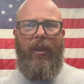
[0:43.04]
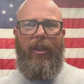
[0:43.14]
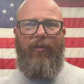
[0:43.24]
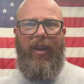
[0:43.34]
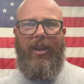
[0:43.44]

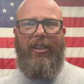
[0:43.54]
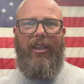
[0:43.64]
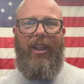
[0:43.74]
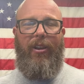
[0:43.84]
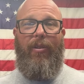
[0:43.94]
the venison
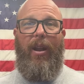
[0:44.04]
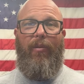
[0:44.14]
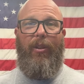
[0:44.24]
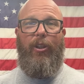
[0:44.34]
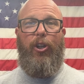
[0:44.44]
that you're not
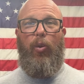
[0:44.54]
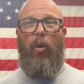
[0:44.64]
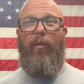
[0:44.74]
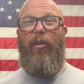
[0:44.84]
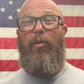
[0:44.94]
really
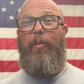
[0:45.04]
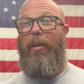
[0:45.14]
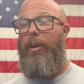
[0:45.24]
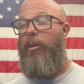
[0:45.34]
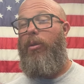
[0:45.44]
sure of, or
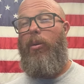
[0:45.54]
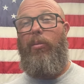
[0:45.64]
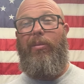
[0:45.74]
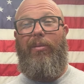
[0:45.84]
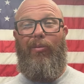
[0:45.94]
maybe you don't
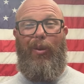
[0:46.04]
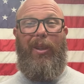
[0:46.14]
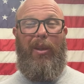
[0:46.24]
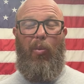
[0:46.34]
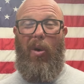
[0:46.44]

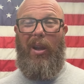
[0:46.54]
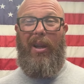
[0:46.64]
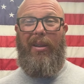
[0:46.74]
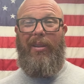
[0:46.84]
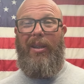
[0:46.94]
really want
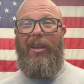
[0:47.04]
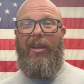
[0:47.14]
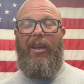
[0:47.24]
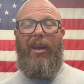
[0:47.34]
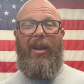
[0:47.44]
to
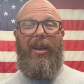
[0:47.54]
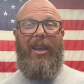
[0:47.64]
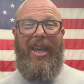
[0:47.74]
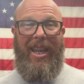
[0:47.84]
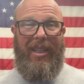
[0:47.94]
uh,
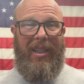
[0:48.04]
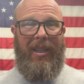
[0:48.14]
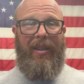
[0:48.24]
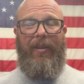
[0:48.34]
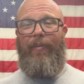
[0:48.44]
eat.
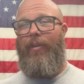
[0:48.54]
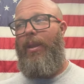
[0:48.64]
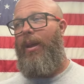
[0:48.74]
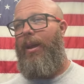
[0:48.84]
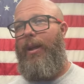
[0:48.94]

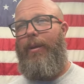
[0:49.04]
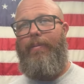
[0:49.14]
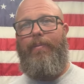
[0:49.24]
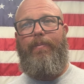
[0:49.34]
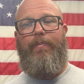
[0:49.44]
Um,
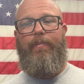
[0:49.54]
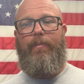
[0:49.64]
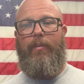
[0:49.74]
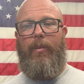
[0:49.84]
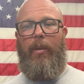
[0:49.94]

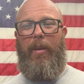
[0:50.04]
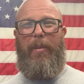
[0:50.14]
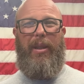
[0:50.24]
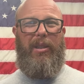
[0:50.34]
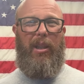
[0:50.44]

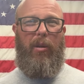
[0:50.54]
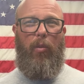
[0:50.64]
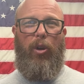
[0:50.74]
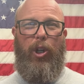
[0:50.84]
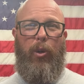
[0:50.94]
maybe it's a little
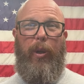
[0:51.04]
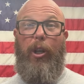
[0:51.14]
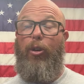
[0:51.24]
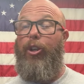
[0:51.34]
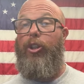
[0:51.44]
more chewy.
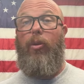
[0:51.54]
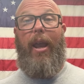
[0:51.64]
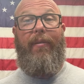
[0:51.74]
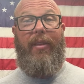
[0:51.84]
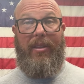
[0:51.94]
You just don't
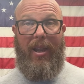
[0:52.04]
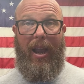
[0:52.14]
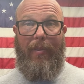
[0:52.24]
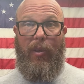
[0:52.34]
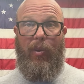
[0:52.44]
have the
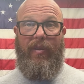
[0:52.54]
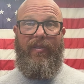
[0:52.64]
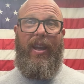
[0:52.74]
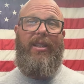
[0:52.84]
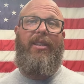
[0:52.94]
time to
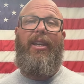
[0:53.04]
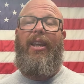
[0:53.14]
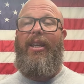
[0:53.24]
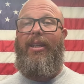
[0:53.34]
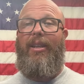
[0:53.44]
invest
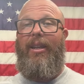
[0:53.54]
in,